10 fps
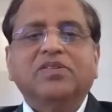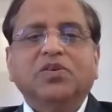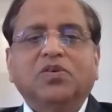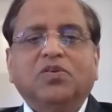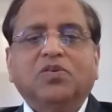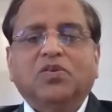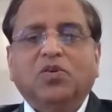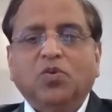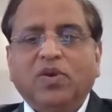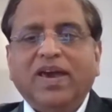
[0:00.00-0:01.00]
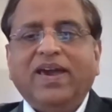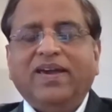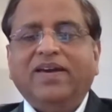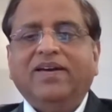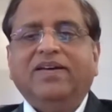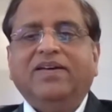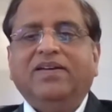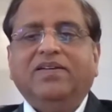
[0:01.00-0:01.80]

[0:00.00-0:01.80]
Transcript: So today,